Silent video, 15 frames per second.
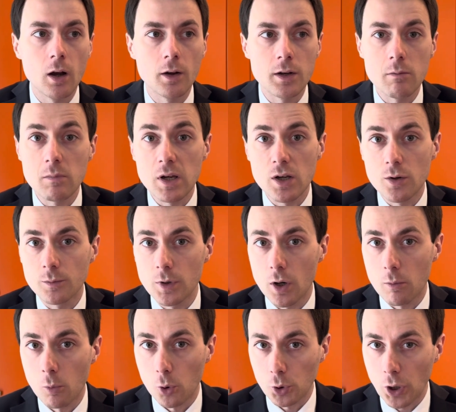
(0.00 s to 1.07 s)
the medium they're
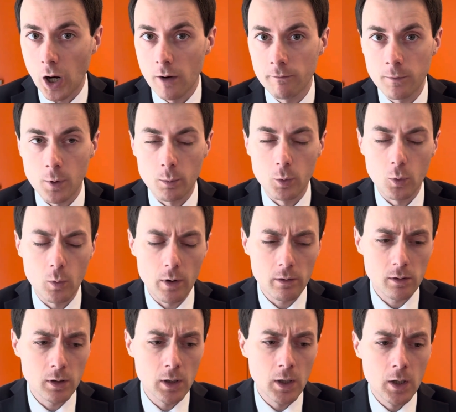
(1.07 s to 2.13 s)
more comfortable with.